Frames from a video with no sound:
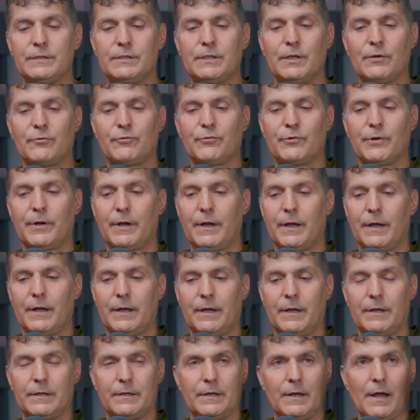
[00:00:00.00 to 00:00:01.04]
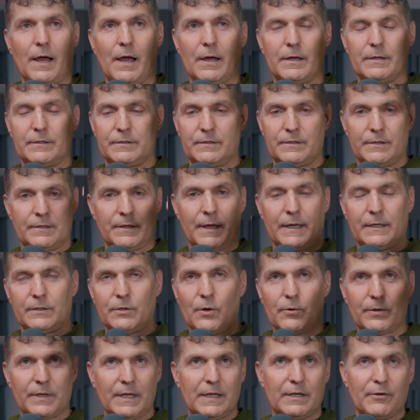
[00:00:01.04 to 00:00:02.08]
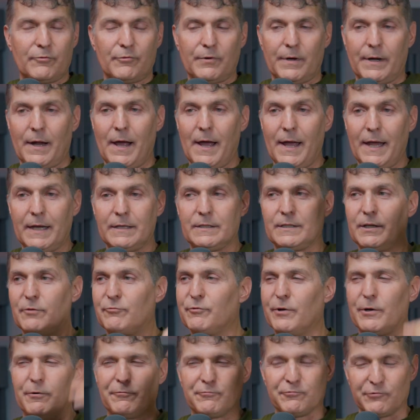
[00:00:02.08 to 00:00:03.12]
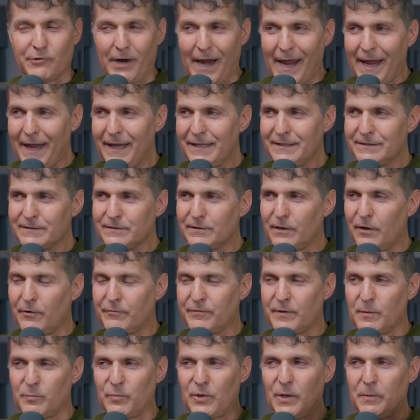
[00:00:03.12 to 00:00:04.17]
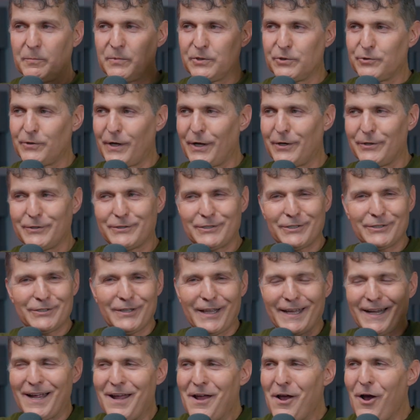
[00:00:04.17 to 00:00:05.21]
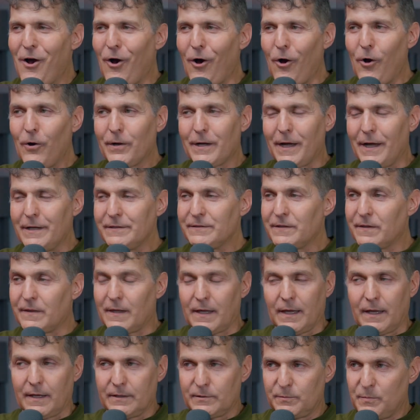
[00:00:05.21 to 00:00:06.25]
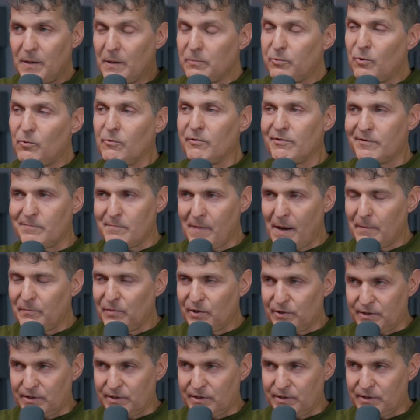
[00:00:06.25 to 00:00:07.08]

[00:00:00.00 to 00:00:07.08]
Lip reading: different, like totally different height, different race of the perpetrator, just like all kinds of things. People will remember